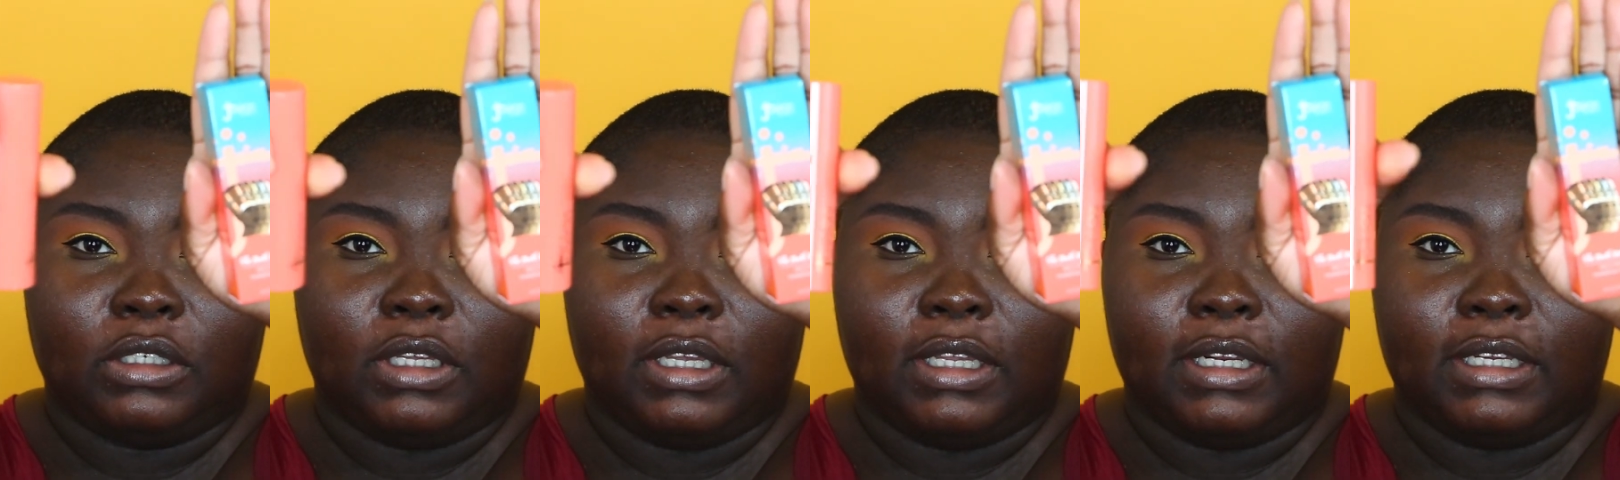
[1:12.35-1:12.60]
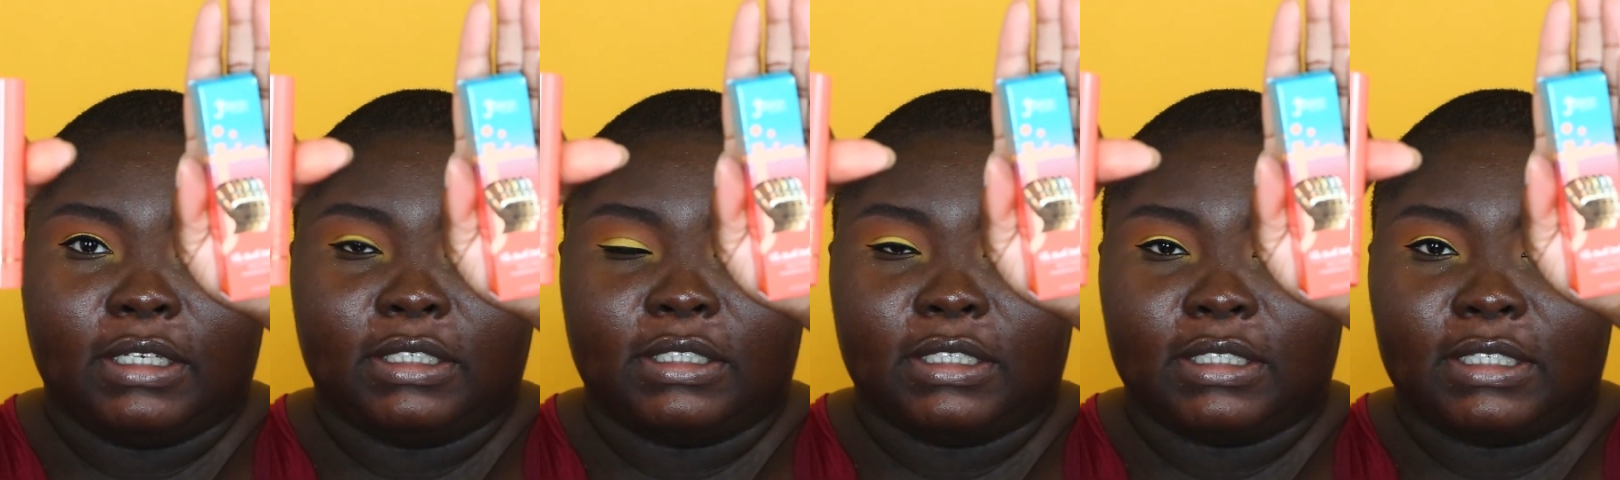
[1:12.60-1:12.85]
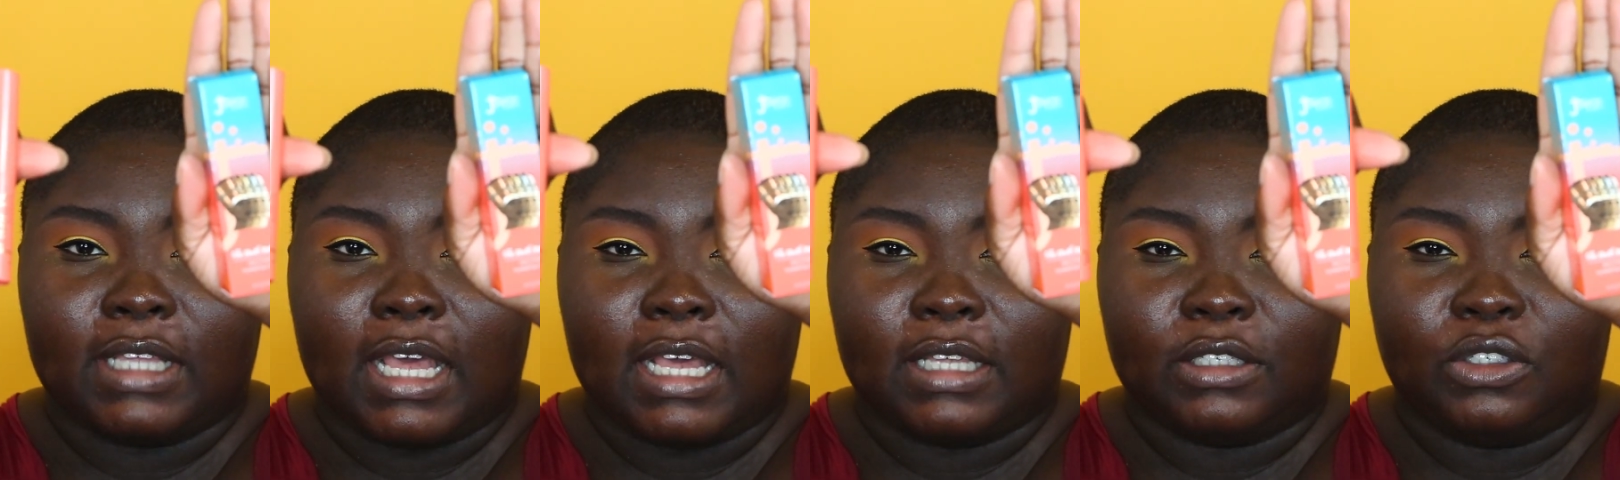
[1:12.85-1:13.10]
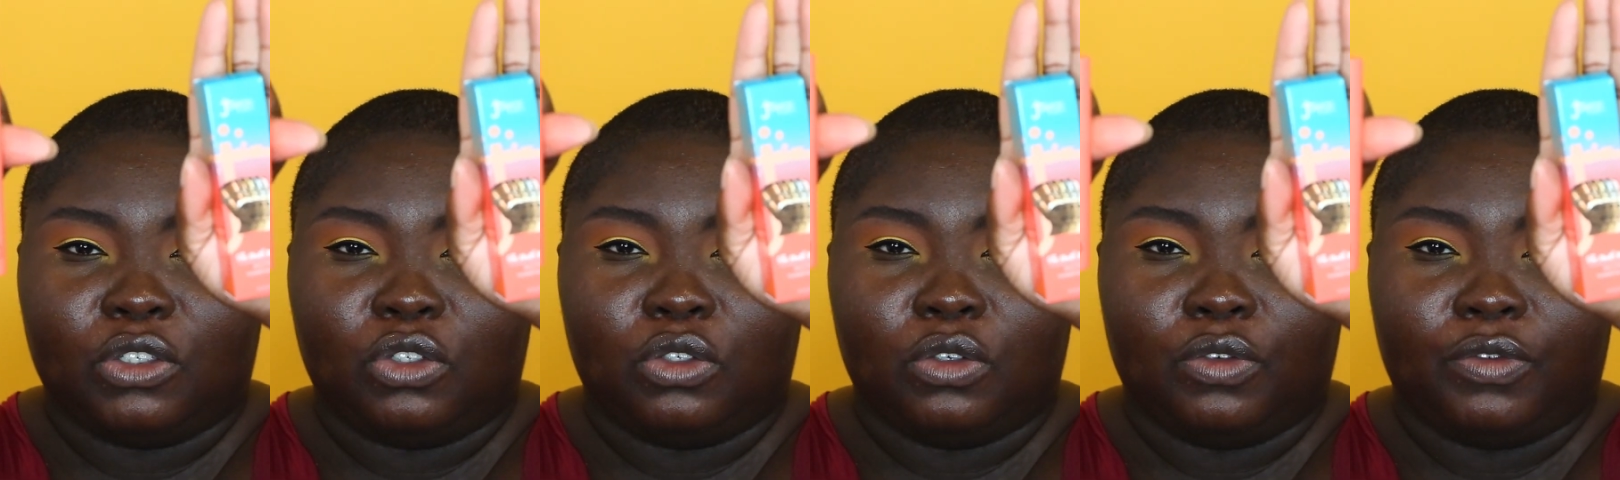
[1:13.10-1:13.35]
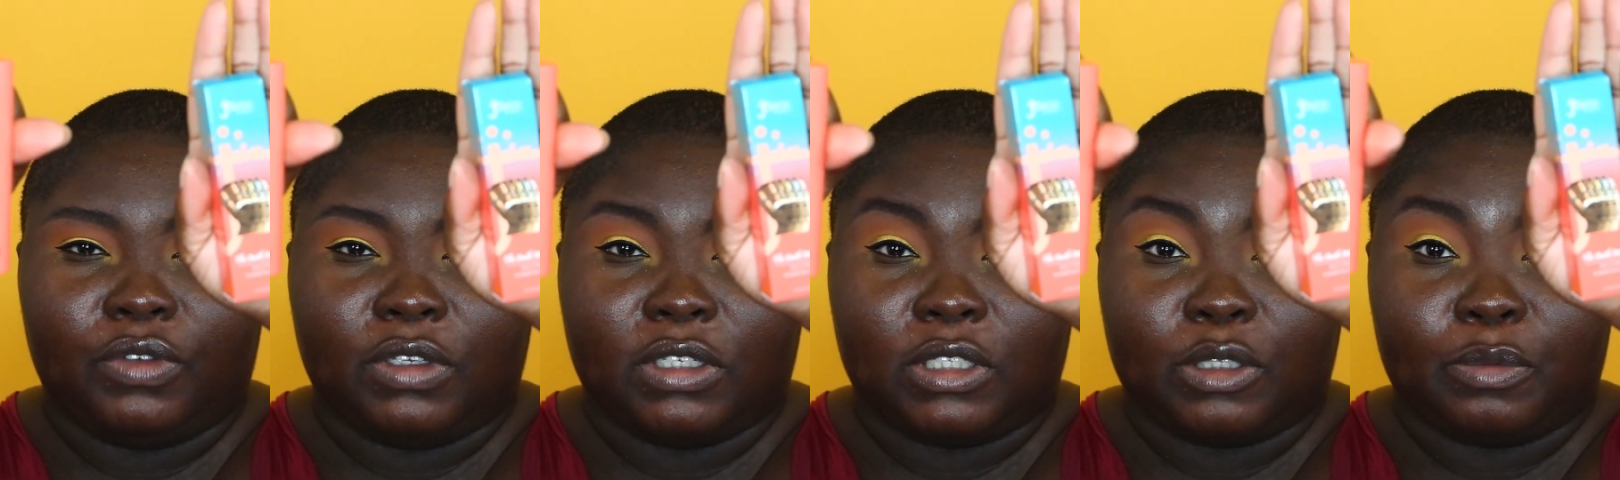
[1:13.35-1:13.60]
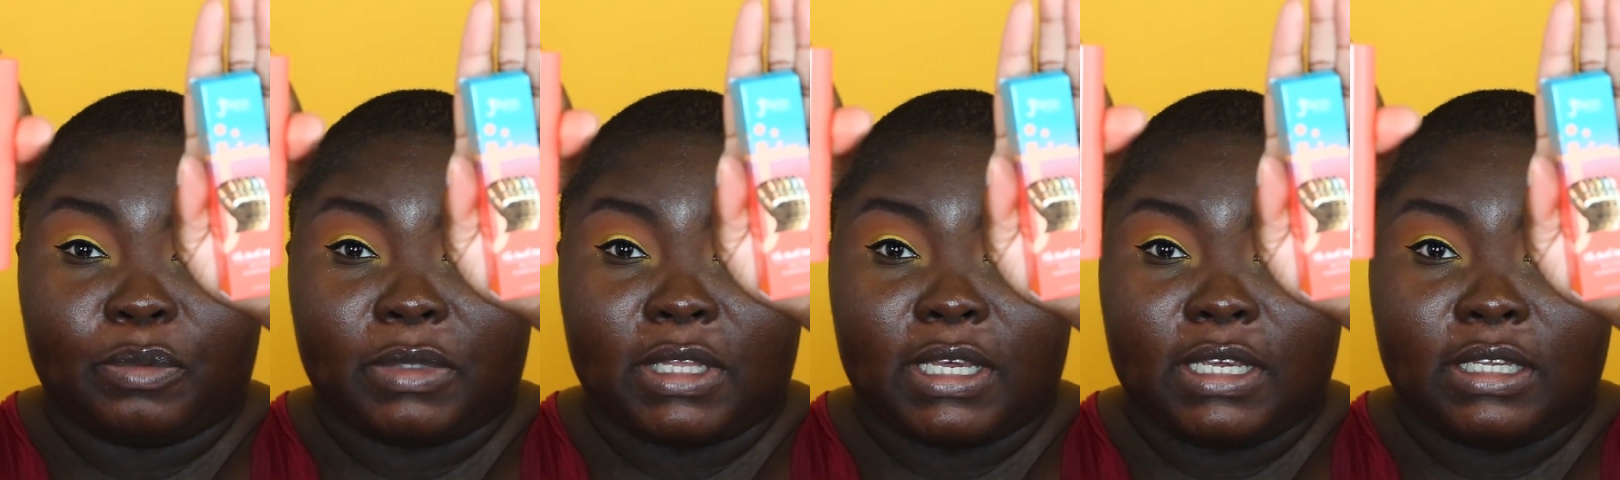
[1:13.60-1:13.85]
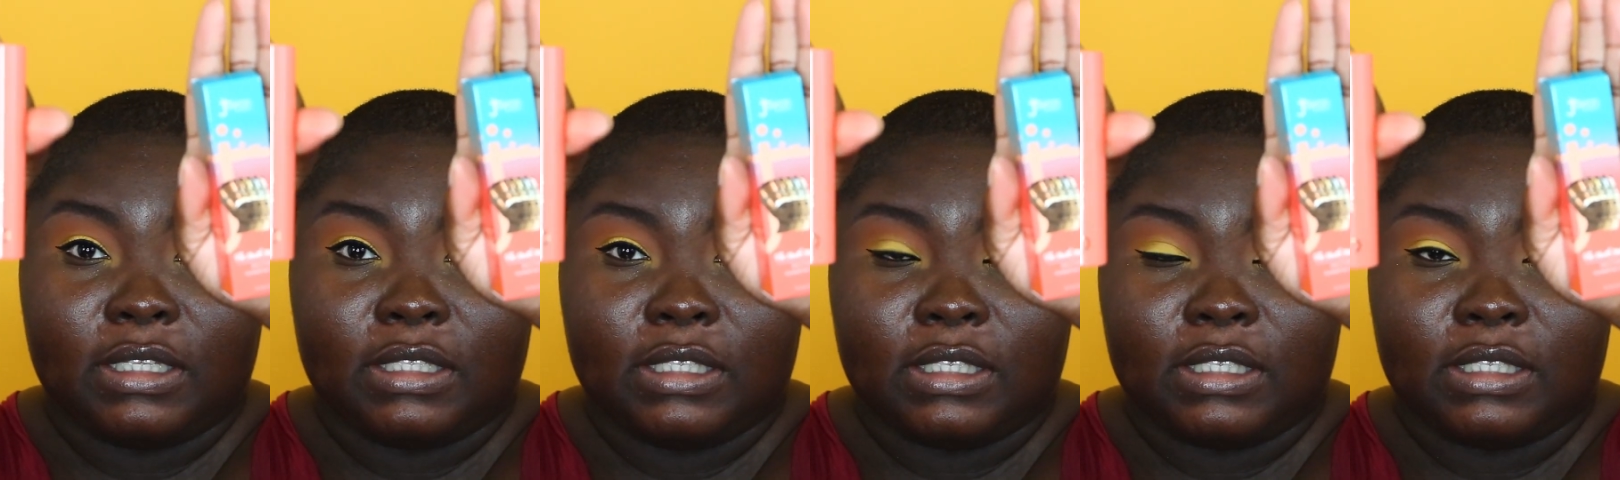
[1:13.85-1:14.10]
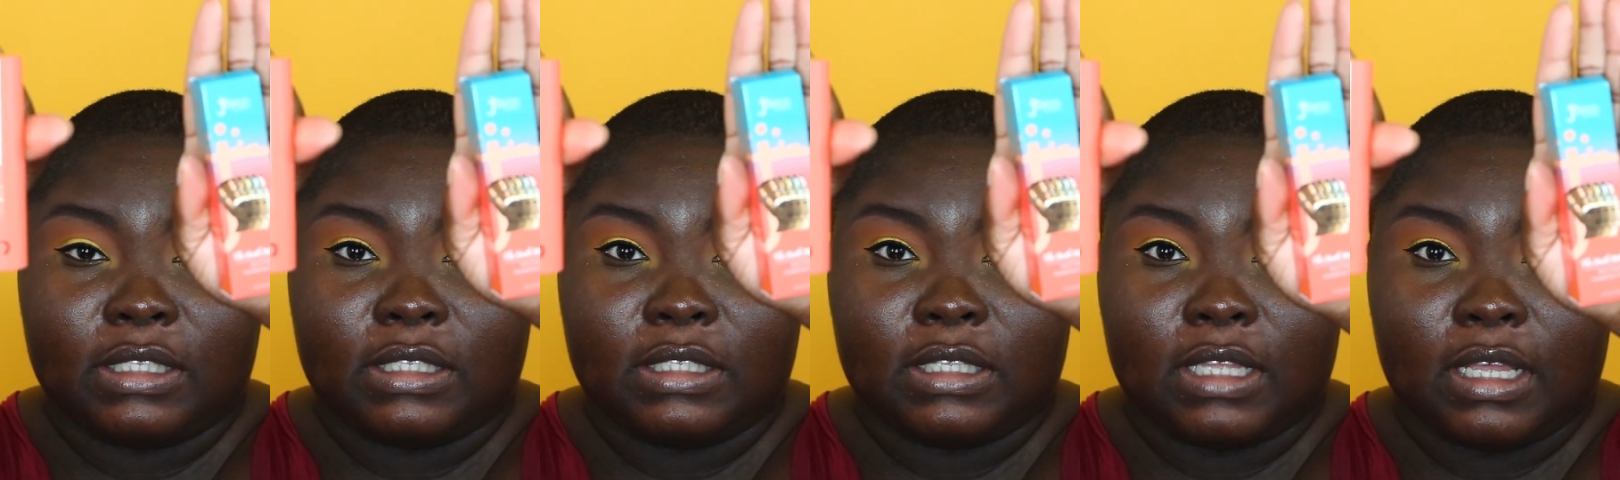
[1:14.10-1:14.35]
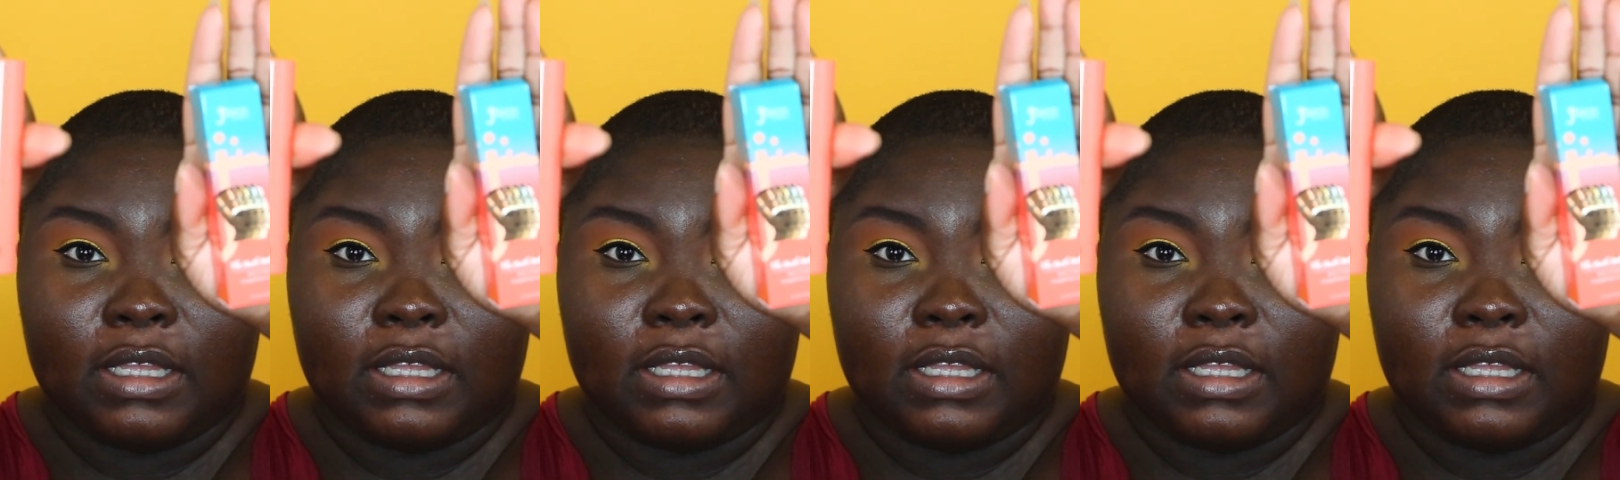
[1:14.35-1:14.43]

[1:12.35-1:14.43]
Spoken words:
And it just has JUVIA'S Place.